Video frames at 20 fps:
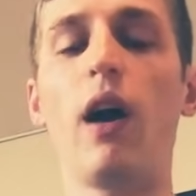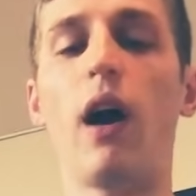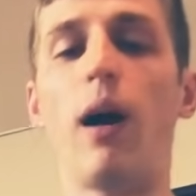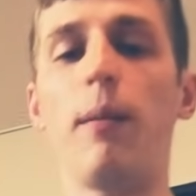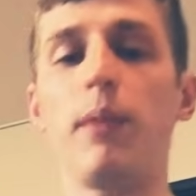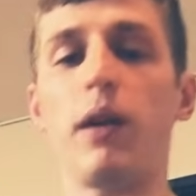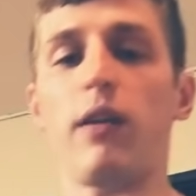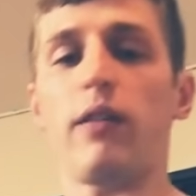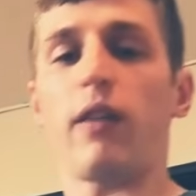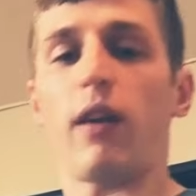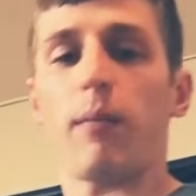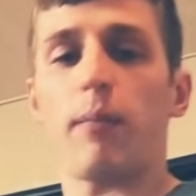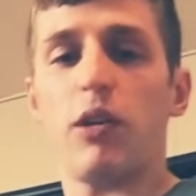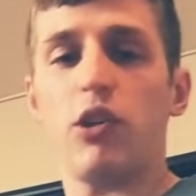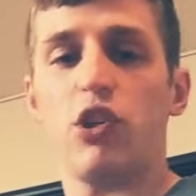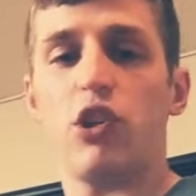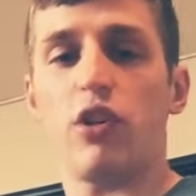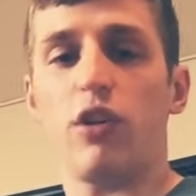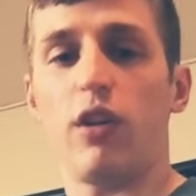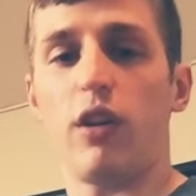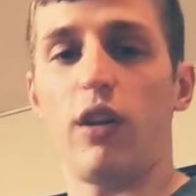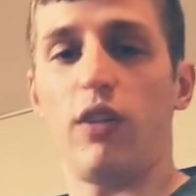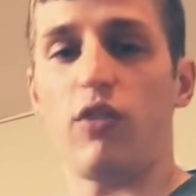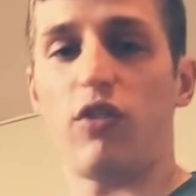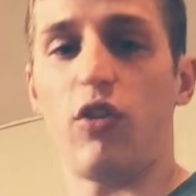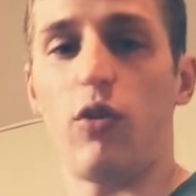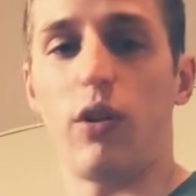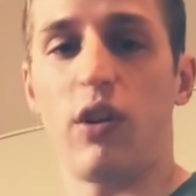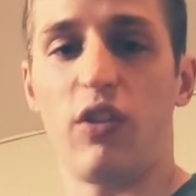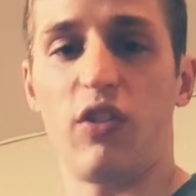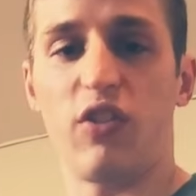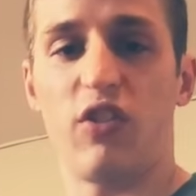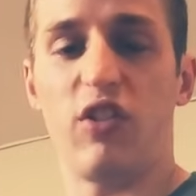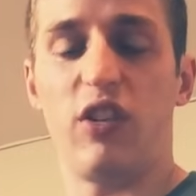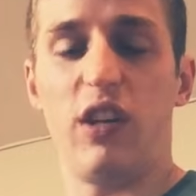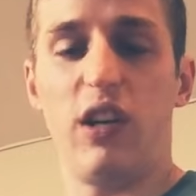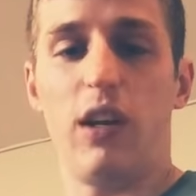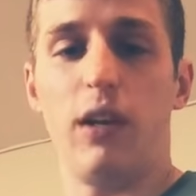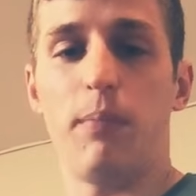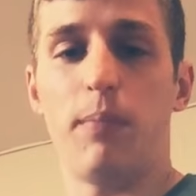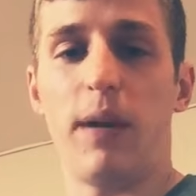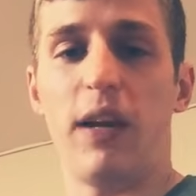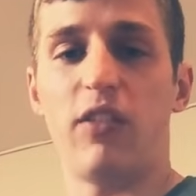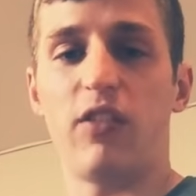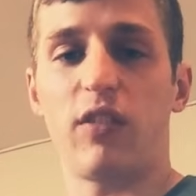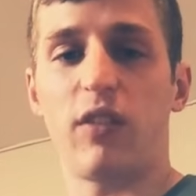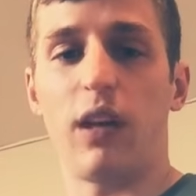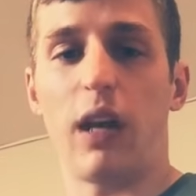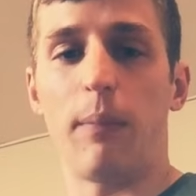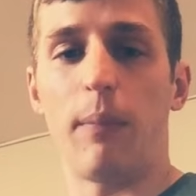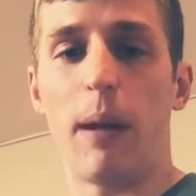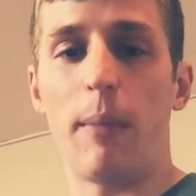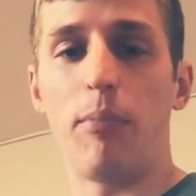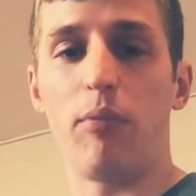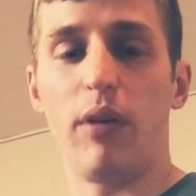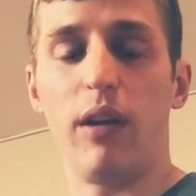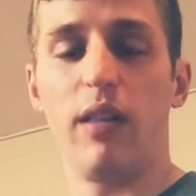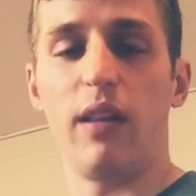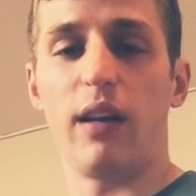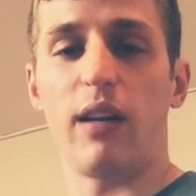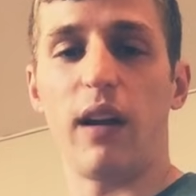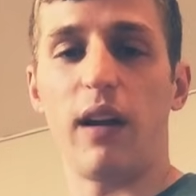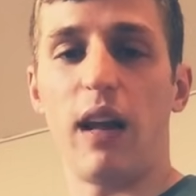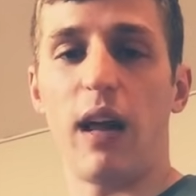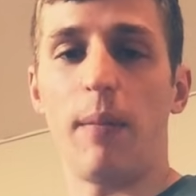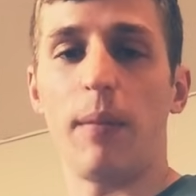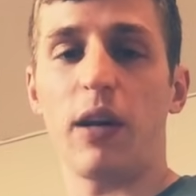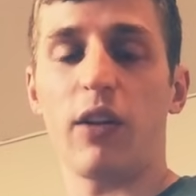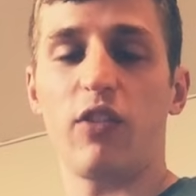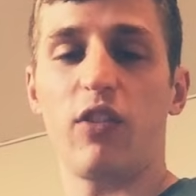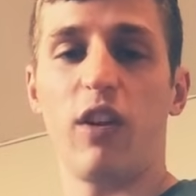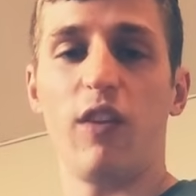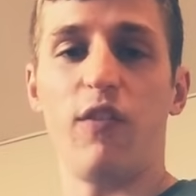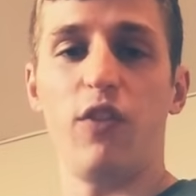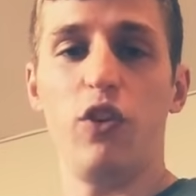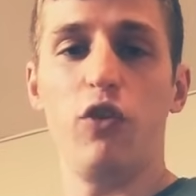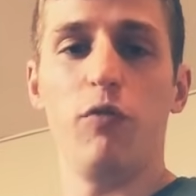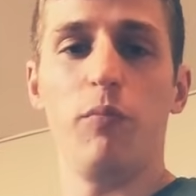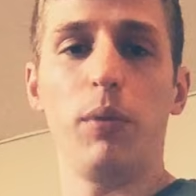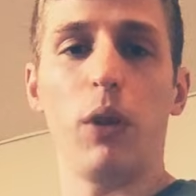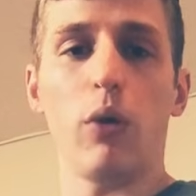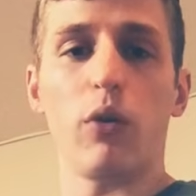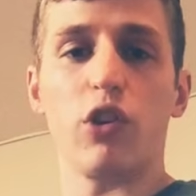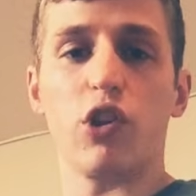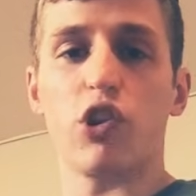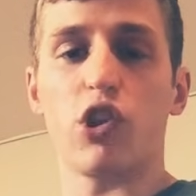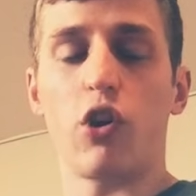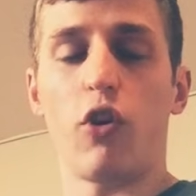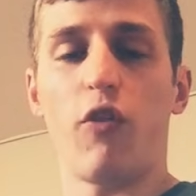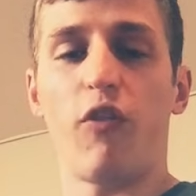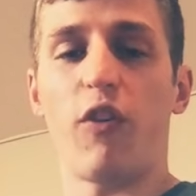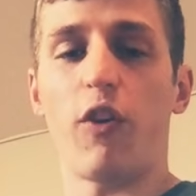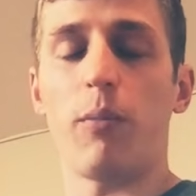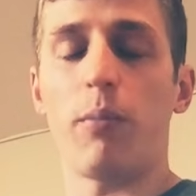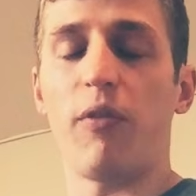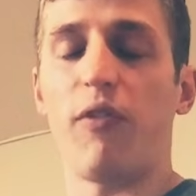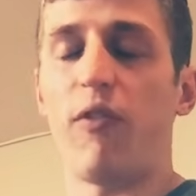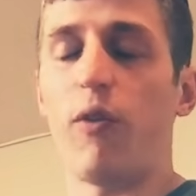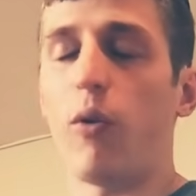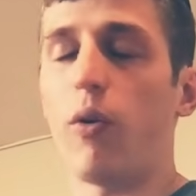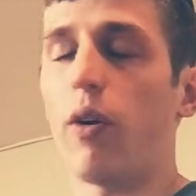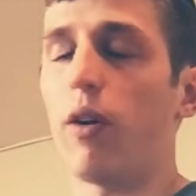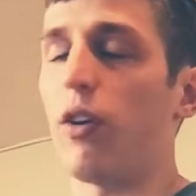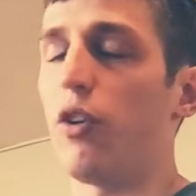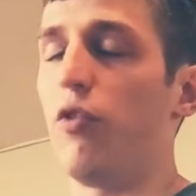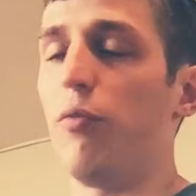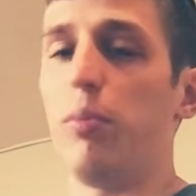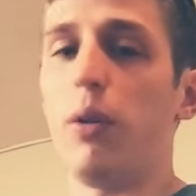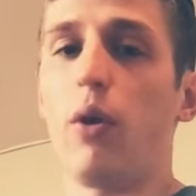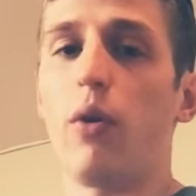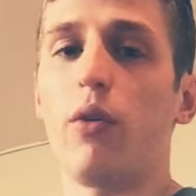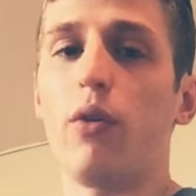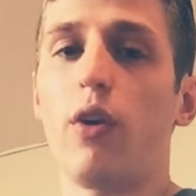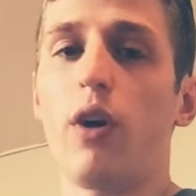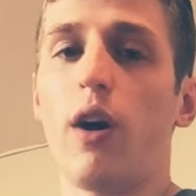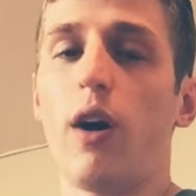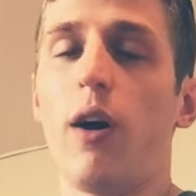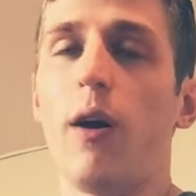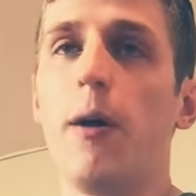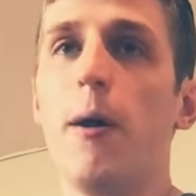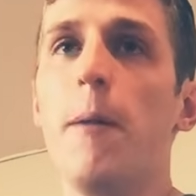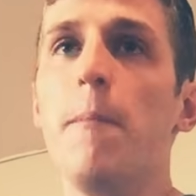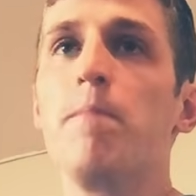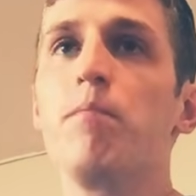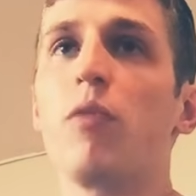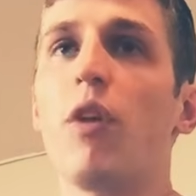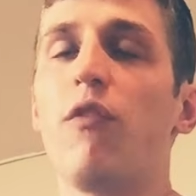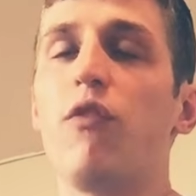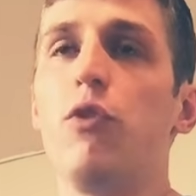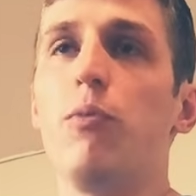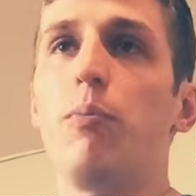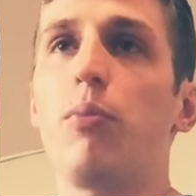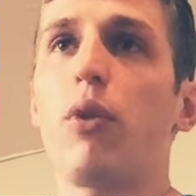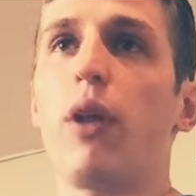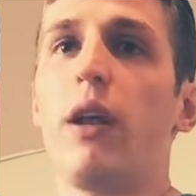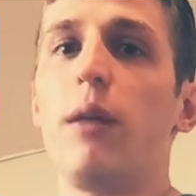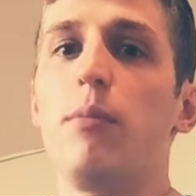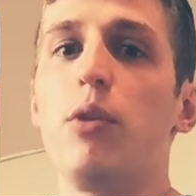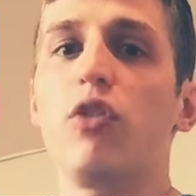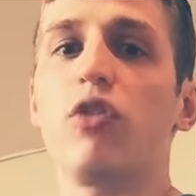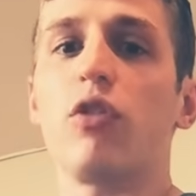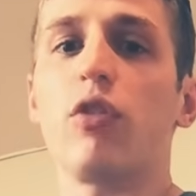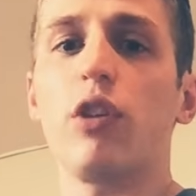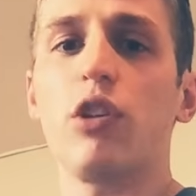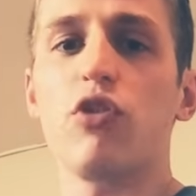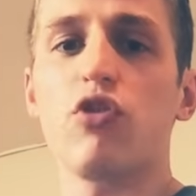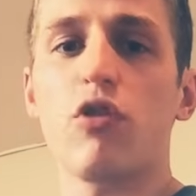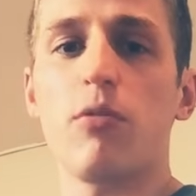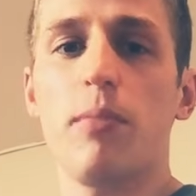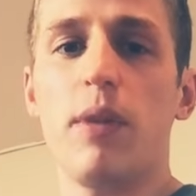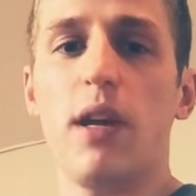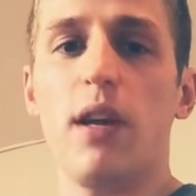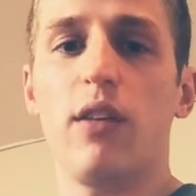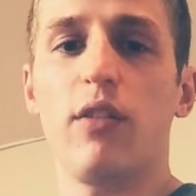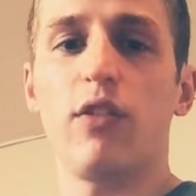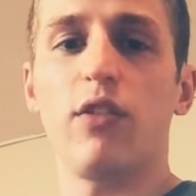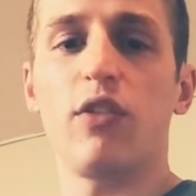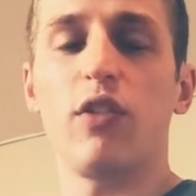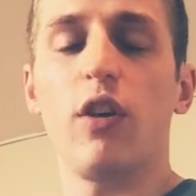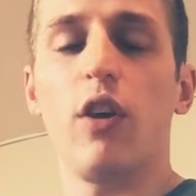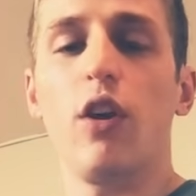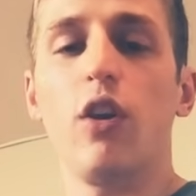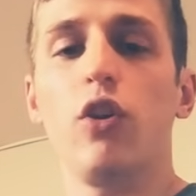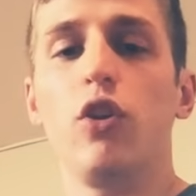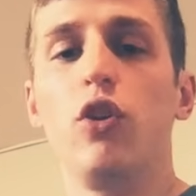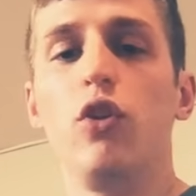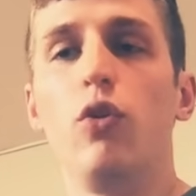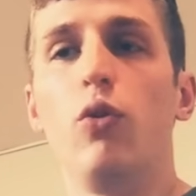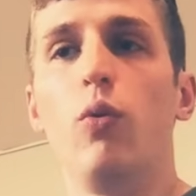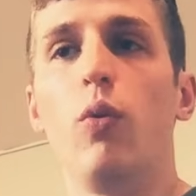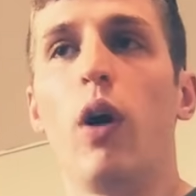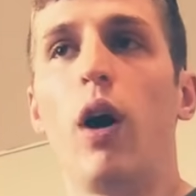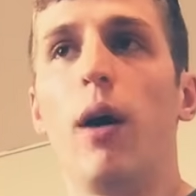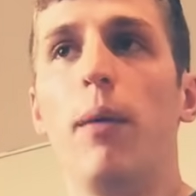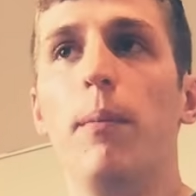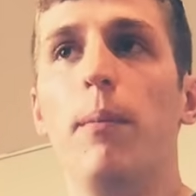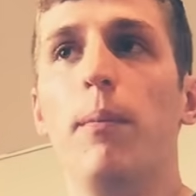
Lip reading: I'm going to tuck my shirt in so you can see basically my breathing dynamics. If you've blown a shofar before, if you've played a musical instrument, you